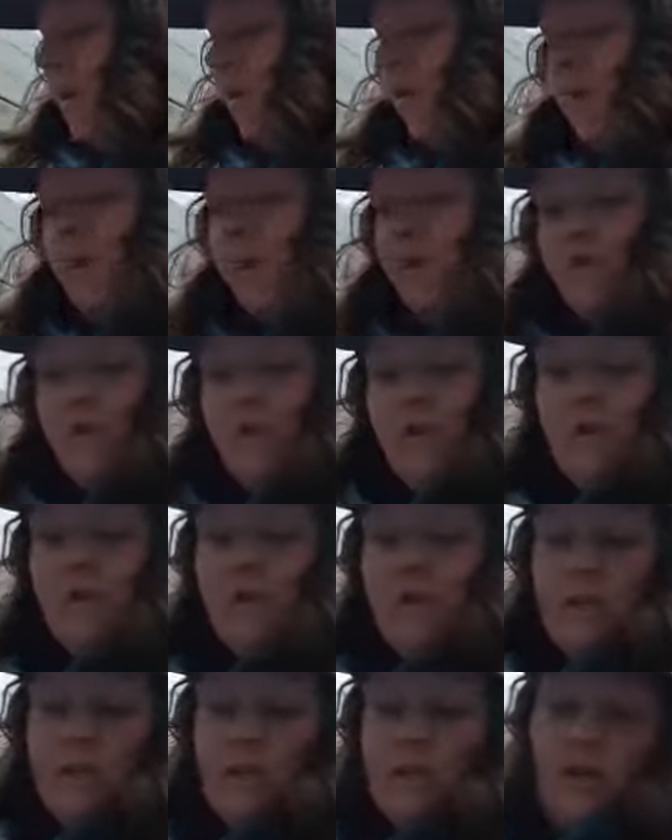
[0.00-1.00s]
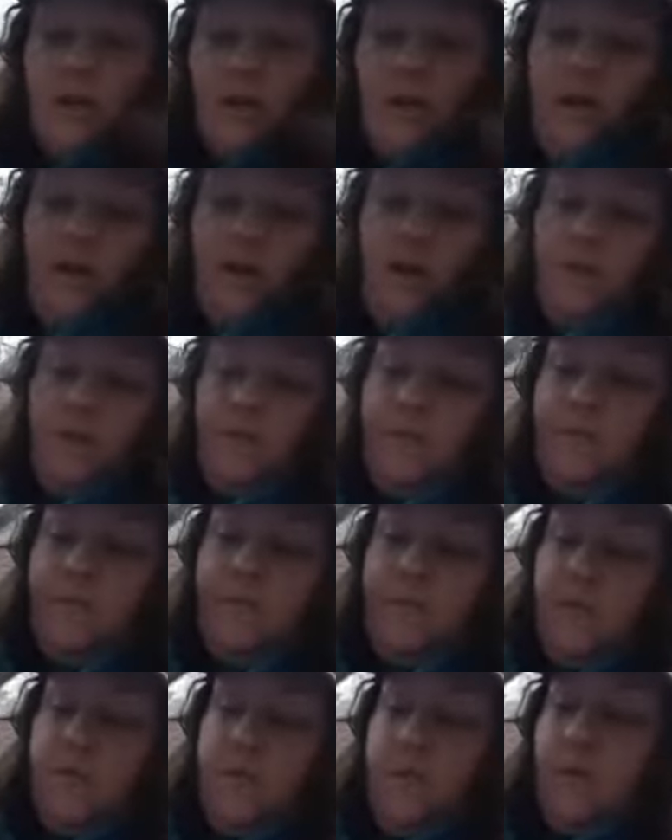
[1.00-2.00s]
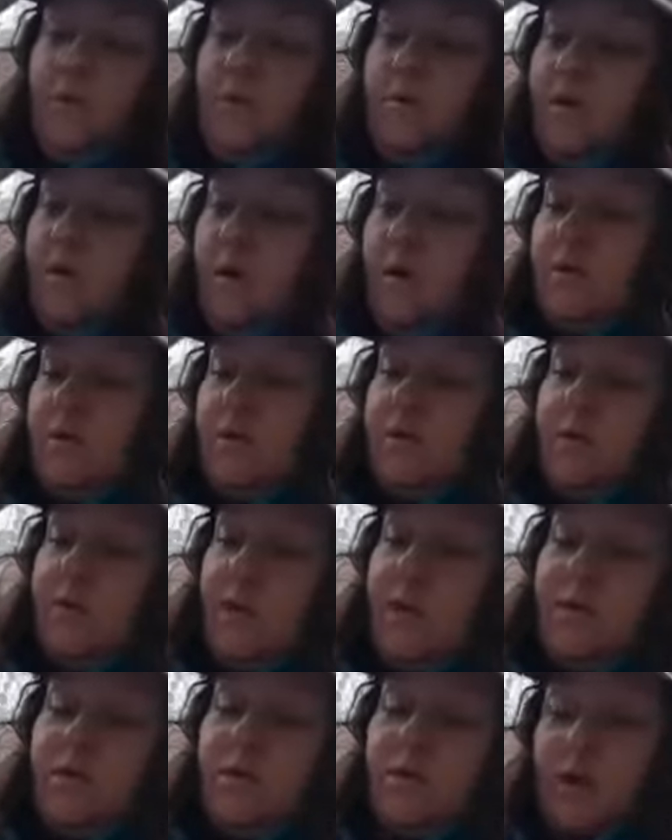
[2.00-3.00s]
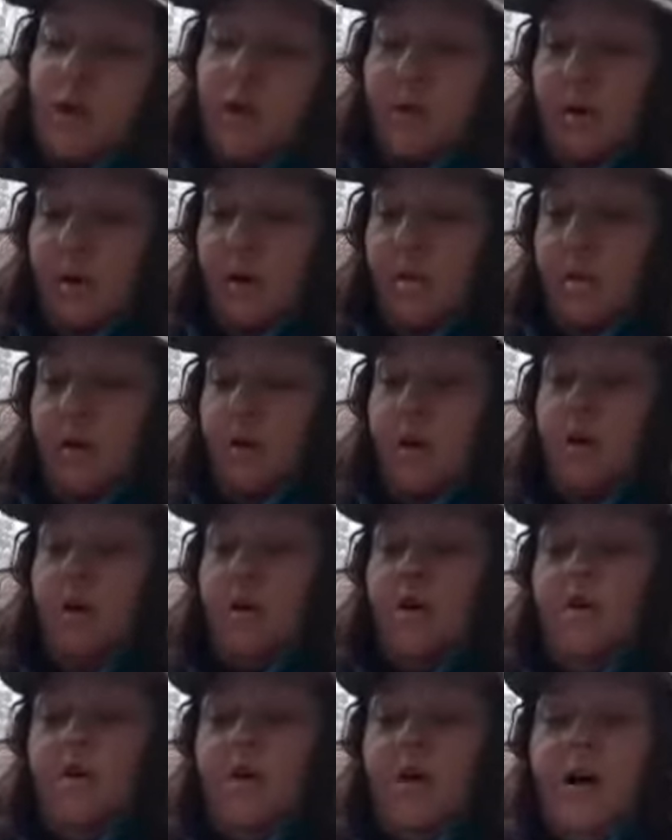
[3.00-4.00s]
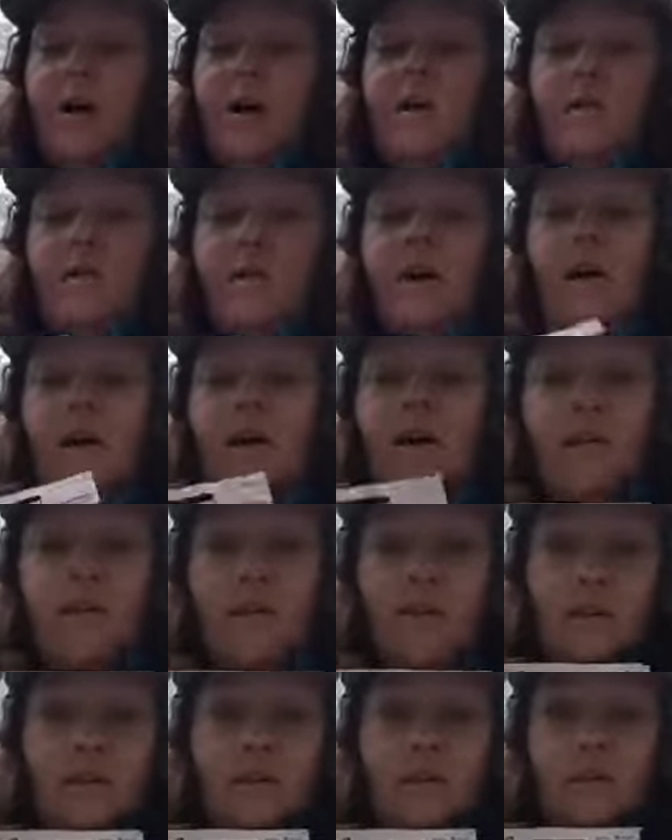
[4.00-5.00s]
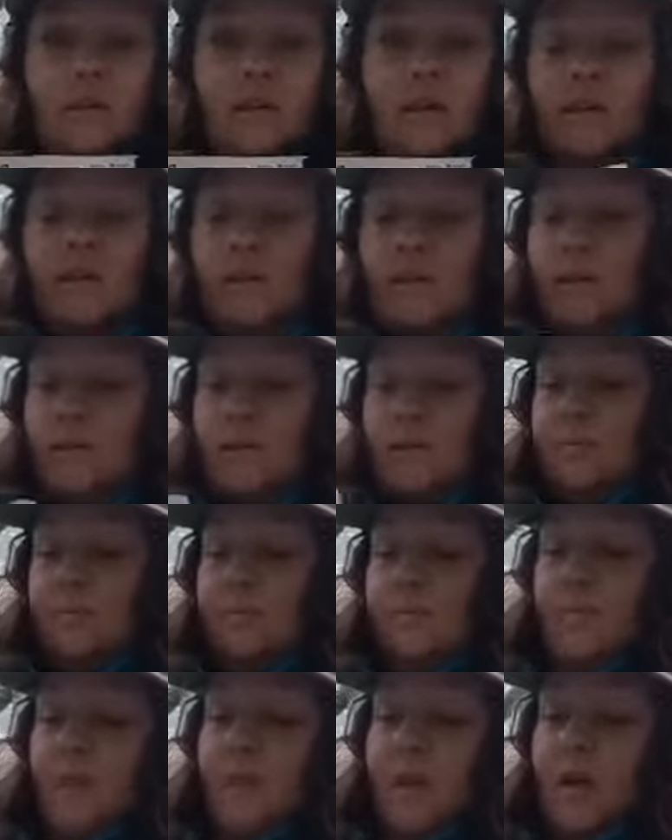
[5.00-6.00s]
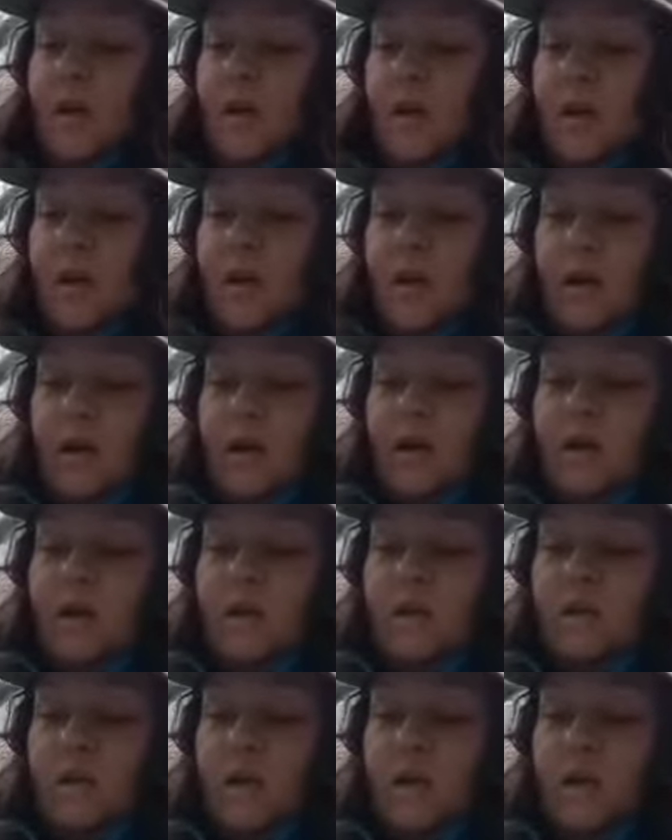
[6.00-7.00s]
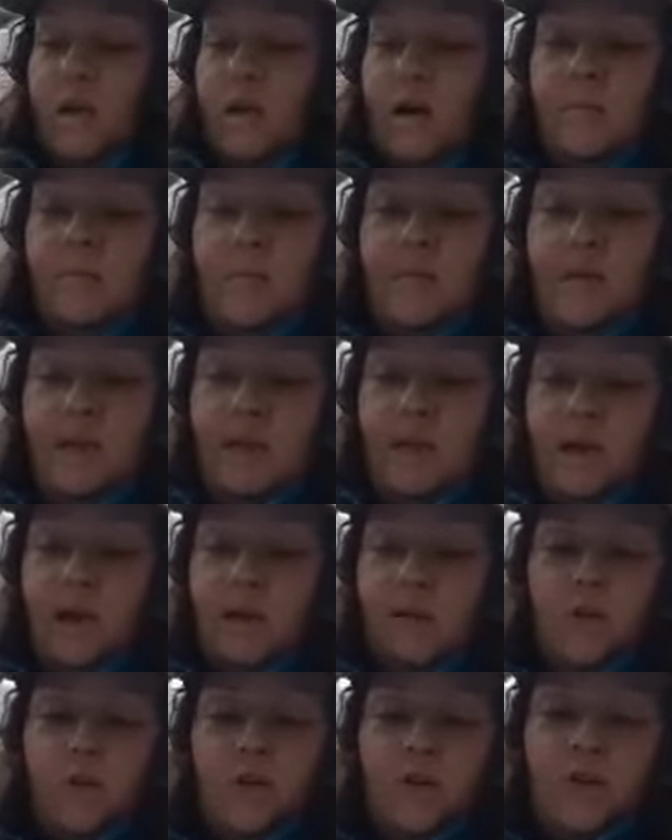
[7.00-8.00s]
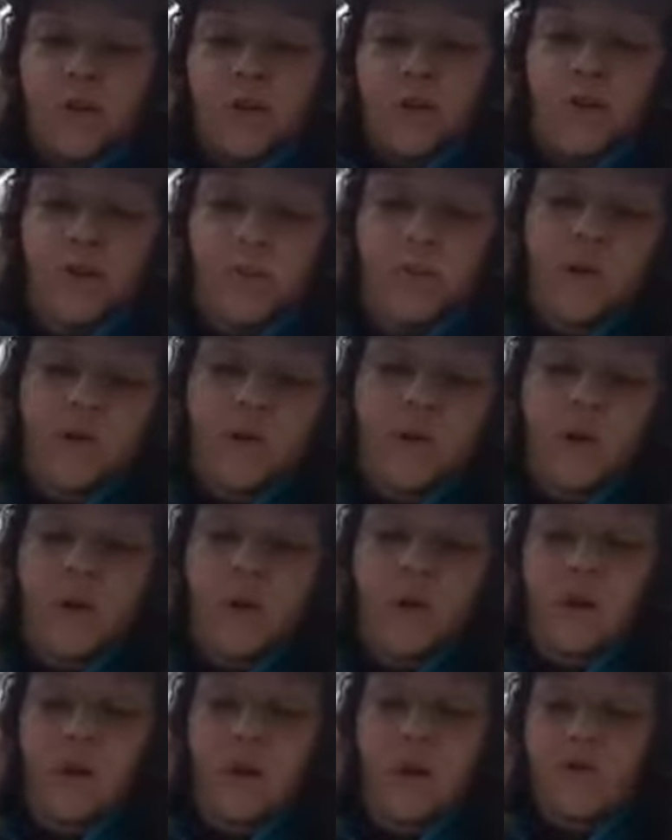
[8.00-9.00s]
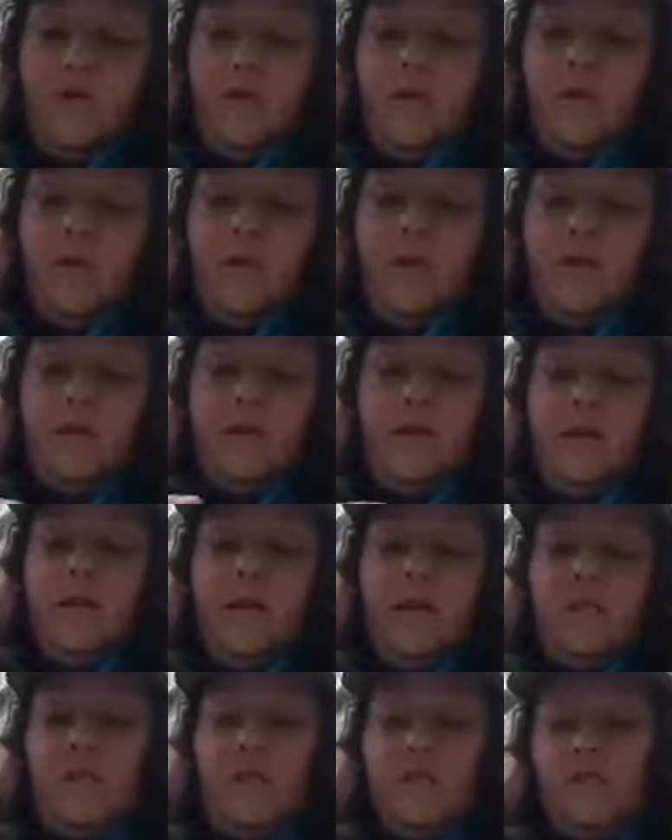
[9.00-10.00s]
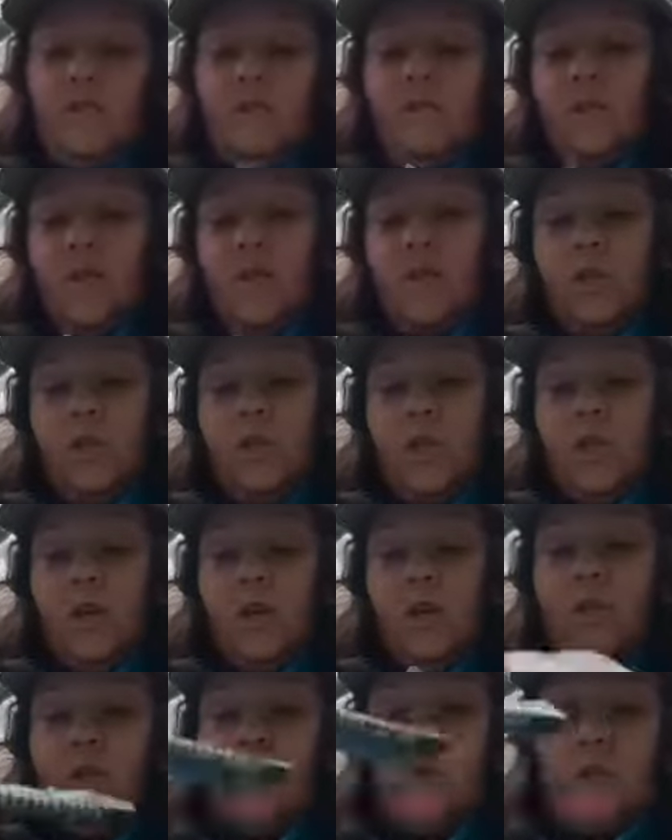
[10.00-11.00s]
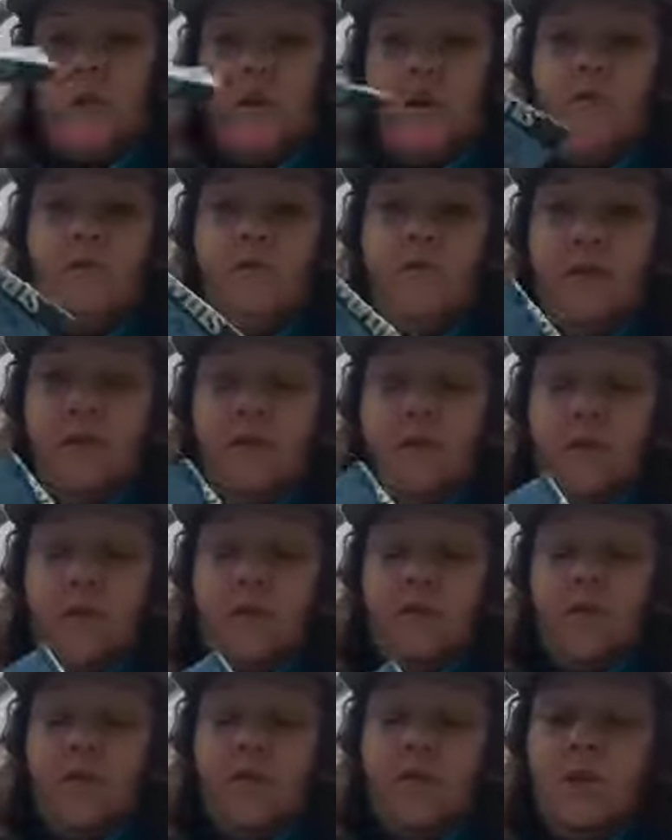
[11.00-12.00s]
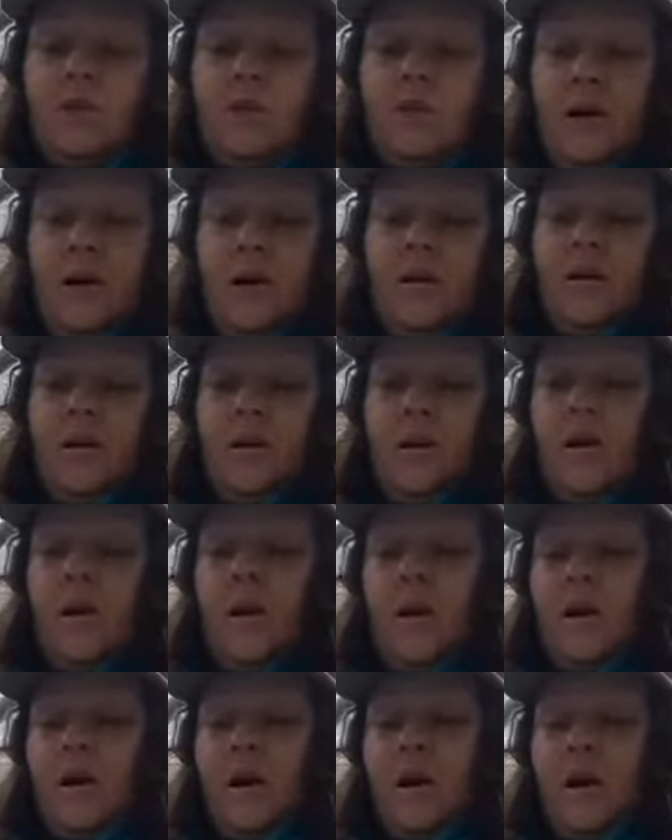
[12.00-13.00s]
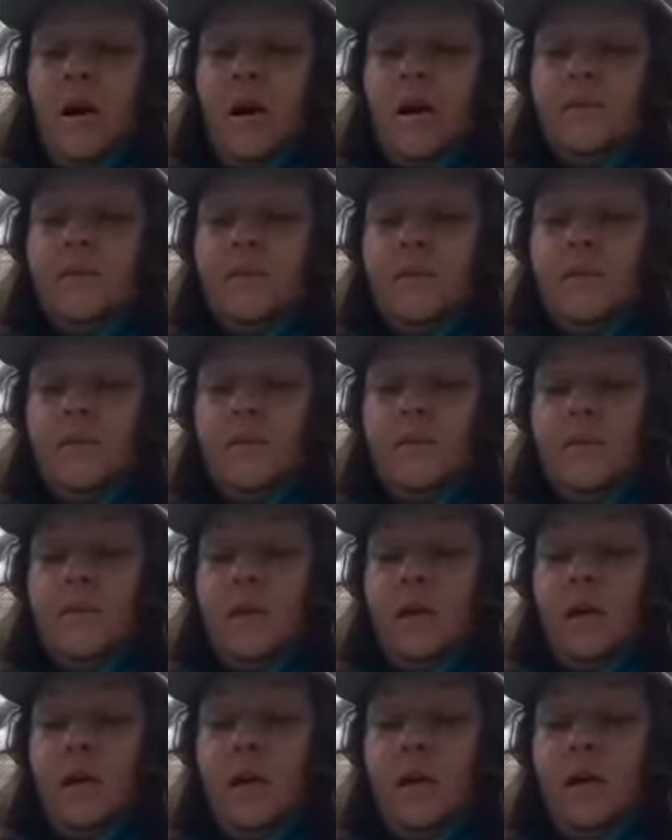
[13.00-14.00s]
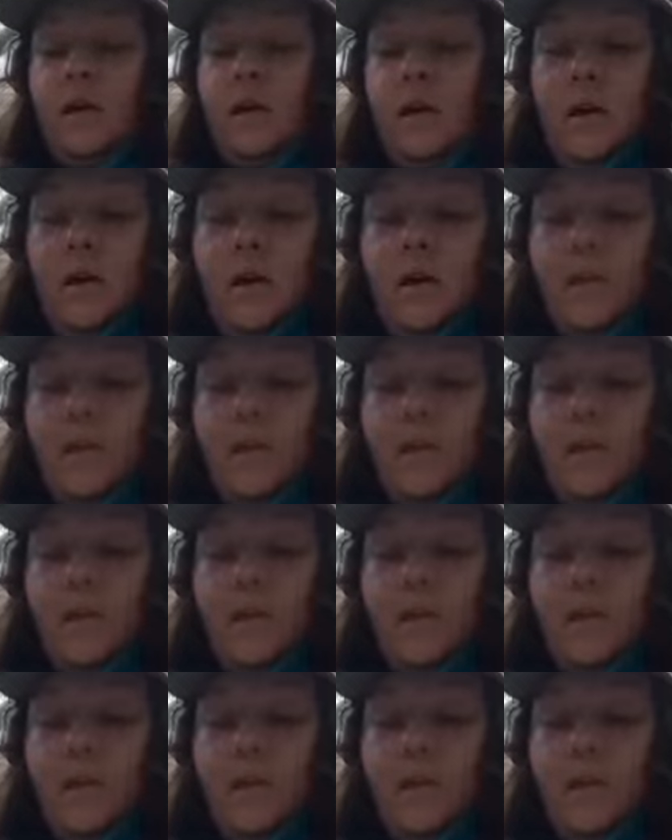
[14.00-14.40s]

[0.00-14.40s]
I know the difference. So those ones that I'm doing the experiment on are the incense mix. And then I've just got a couple of seeds left over from last year, which are the confetti ones, which smell absolutely